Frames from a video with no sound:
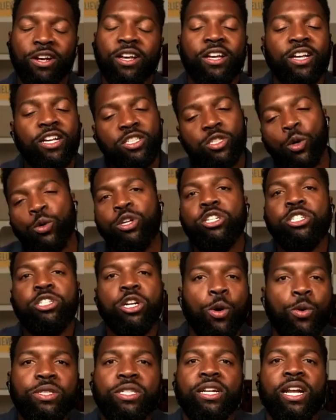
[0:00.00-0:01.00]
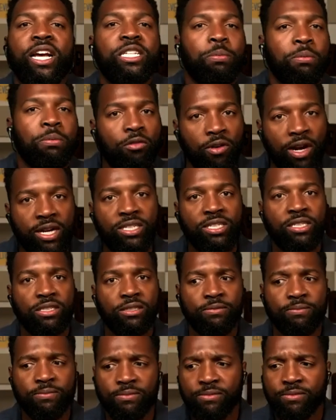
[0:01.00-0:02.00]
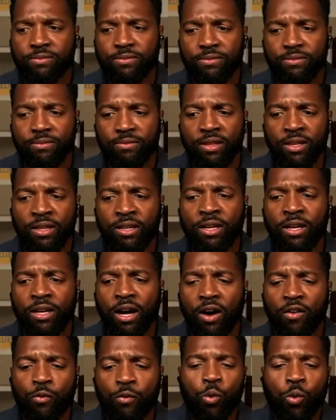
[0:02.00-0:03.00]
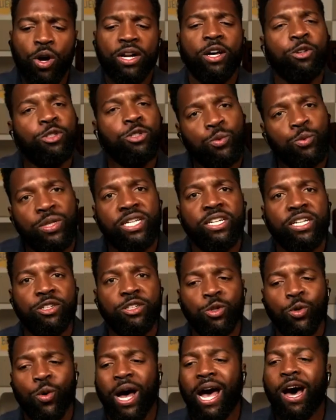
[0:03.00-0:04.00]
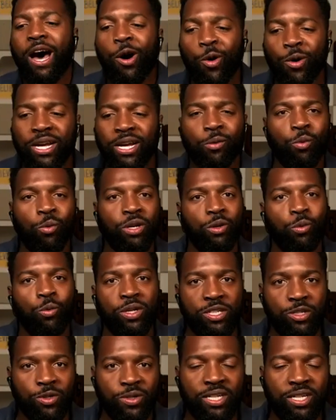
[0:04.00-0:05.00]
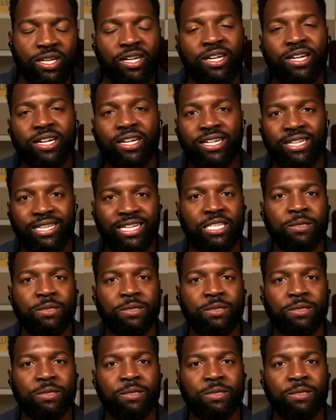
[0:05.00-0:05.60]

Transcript: So the show is an exploration of what else we can do. How can we wield this